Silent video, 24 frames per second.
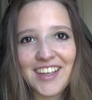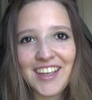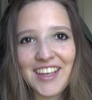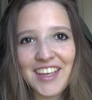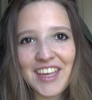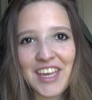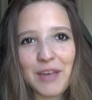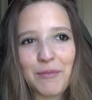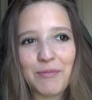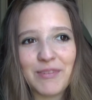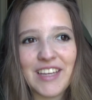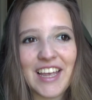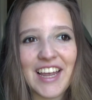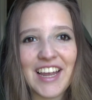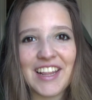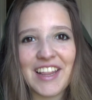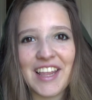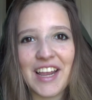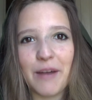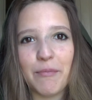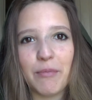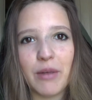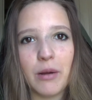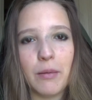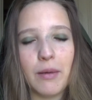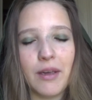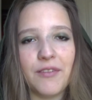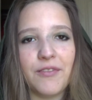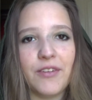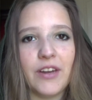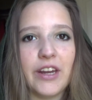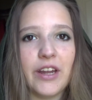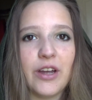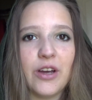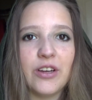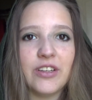keep saying that I'm gonna make
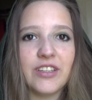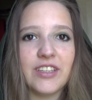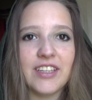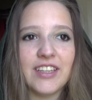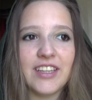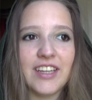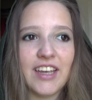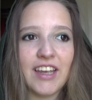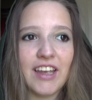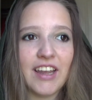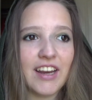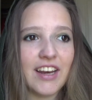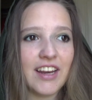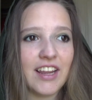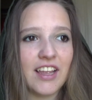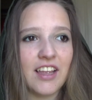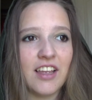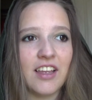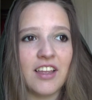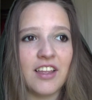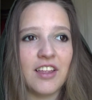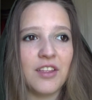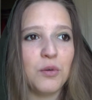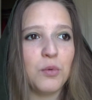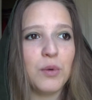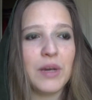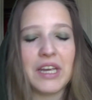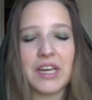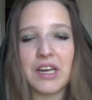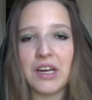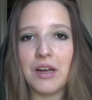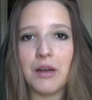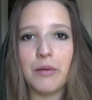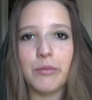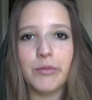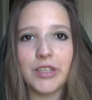videos and then week
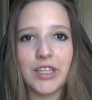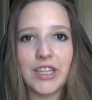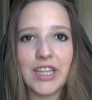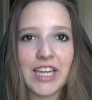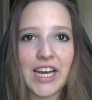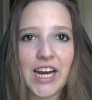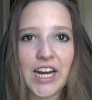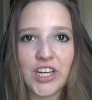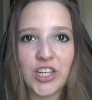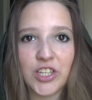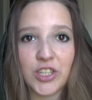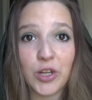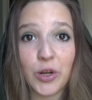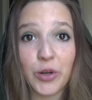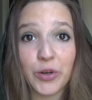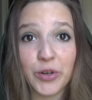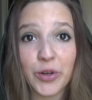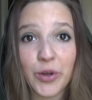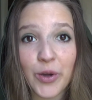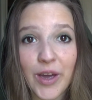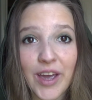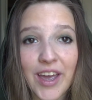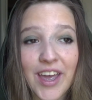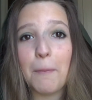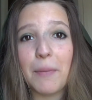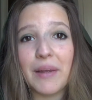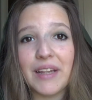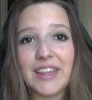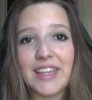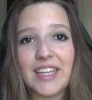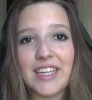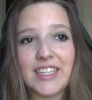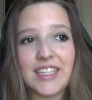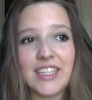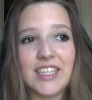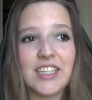comes and then I just don't do it. But
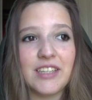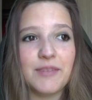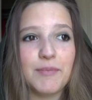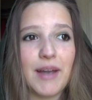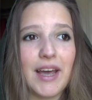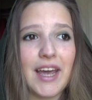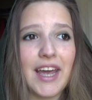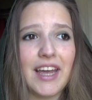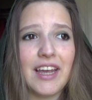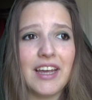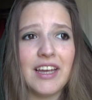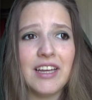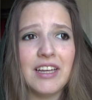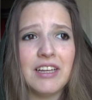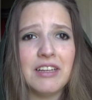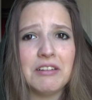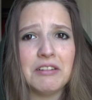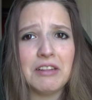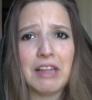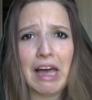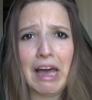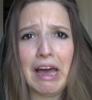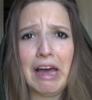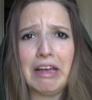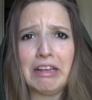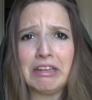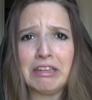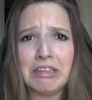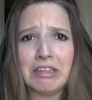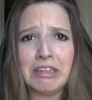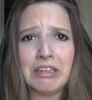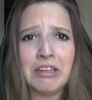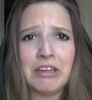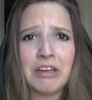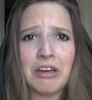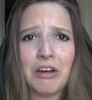this is my
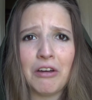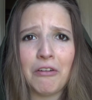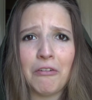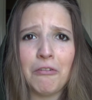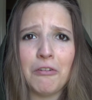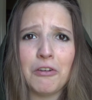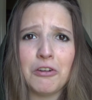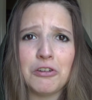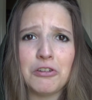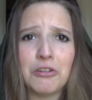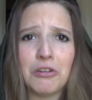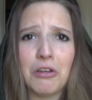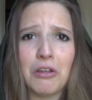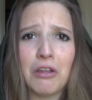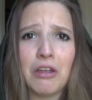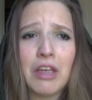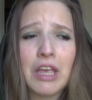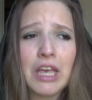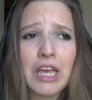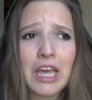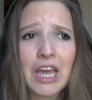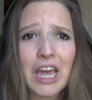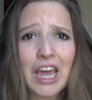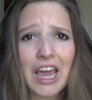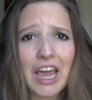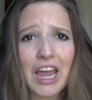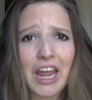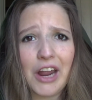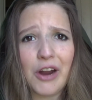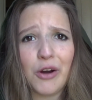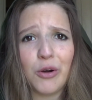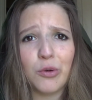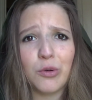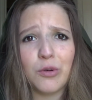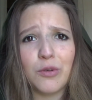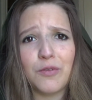last official
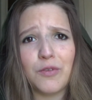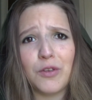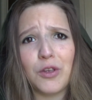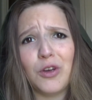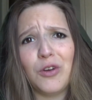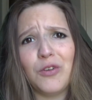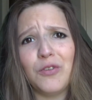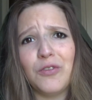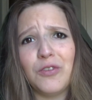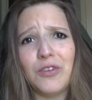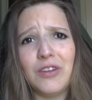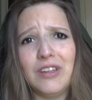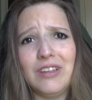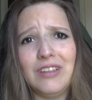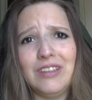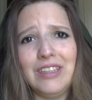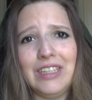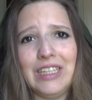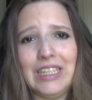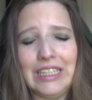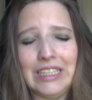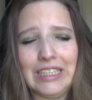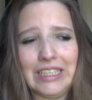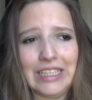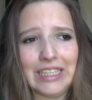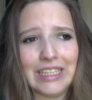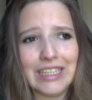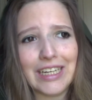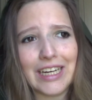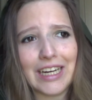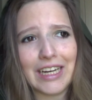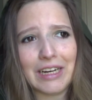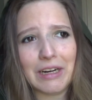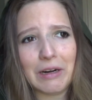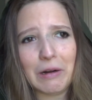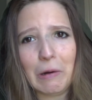air review for the season.
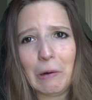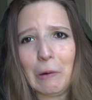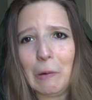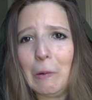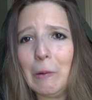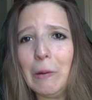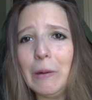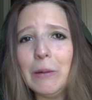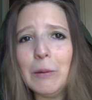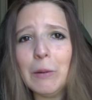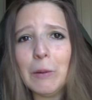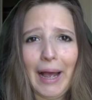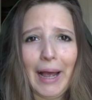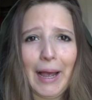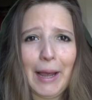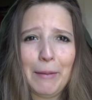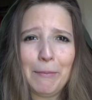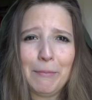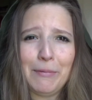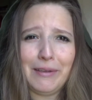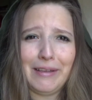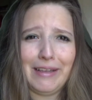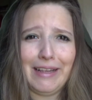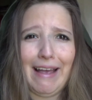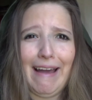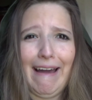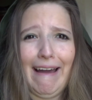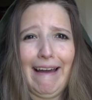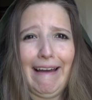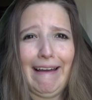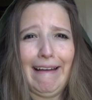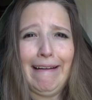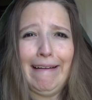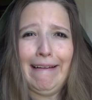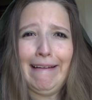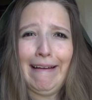I know. I'm
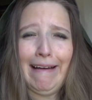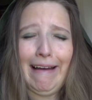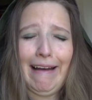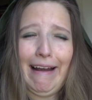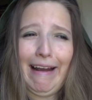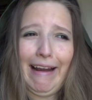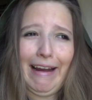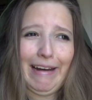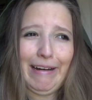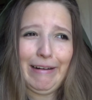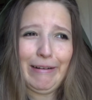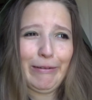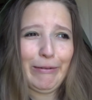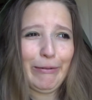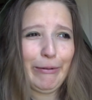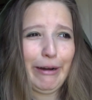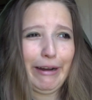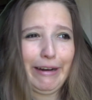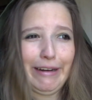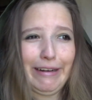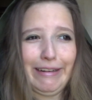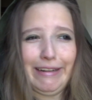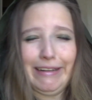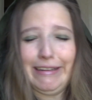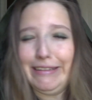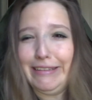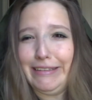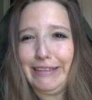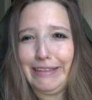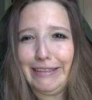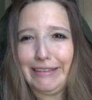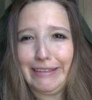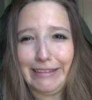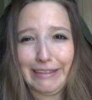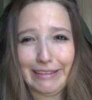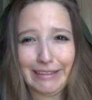sad. I don't want this
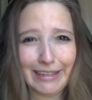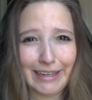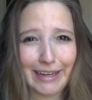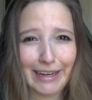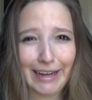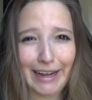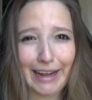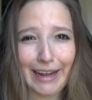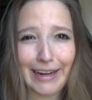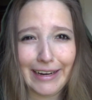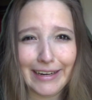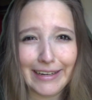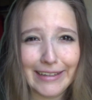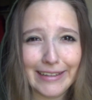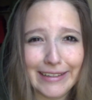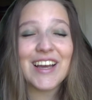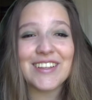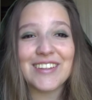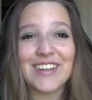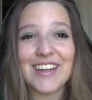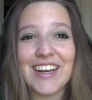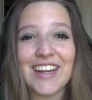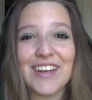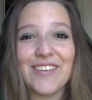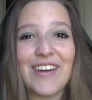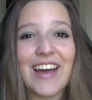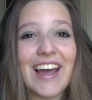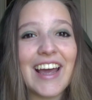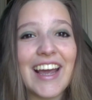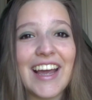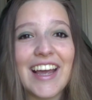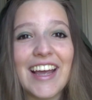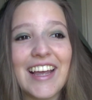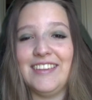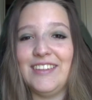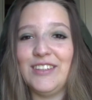season to end. So
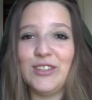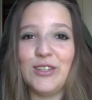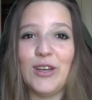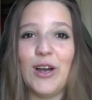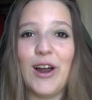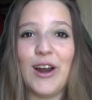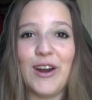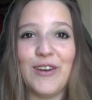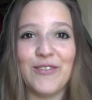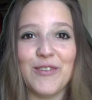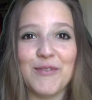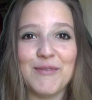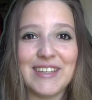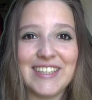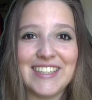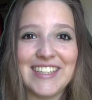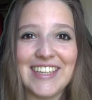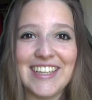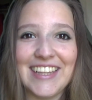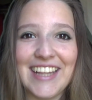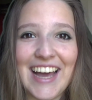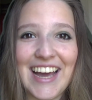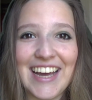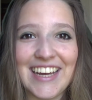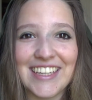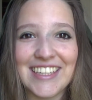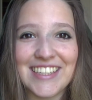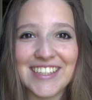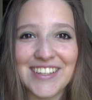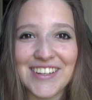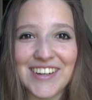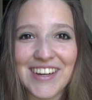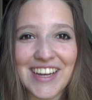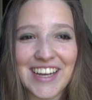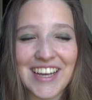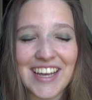anyway, sorry for missing
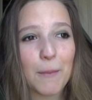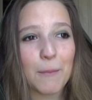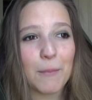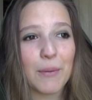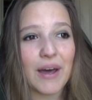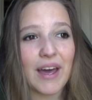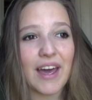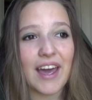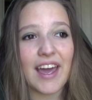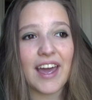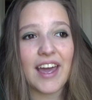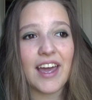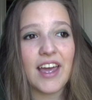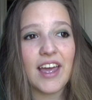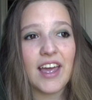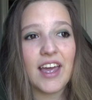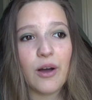last week. But